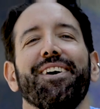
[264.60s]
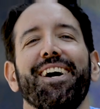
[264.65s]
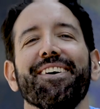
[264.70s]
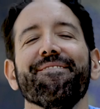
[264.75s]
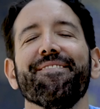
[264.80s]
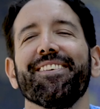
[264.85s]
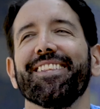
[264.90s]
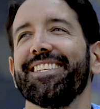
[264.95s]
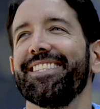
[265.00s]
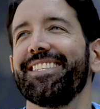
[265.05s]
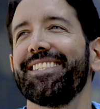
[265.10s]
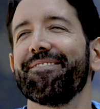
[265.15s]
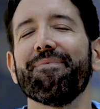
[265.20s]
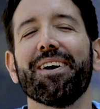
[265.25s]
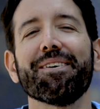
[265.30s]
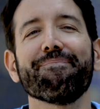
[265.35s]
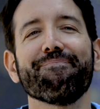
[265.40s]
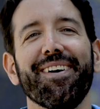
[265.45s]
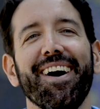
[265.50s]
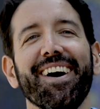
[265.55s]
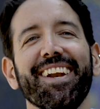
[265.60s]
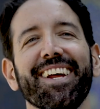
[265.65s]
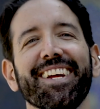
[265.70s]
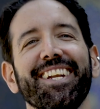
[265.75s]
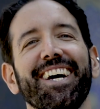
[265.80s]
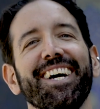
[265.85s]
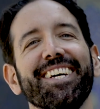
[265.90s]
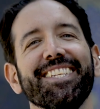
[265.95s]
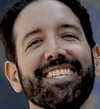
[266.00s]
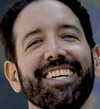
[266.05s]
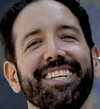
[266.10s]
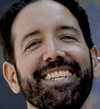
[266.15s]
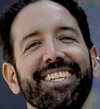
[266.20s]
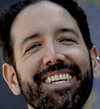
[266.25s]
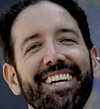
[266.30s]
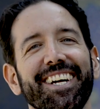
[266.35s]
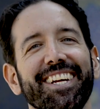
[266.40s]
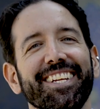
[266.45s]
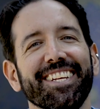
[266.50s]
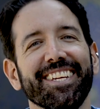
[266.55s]
mean, it's my paradise at
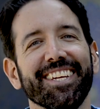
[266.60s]
the end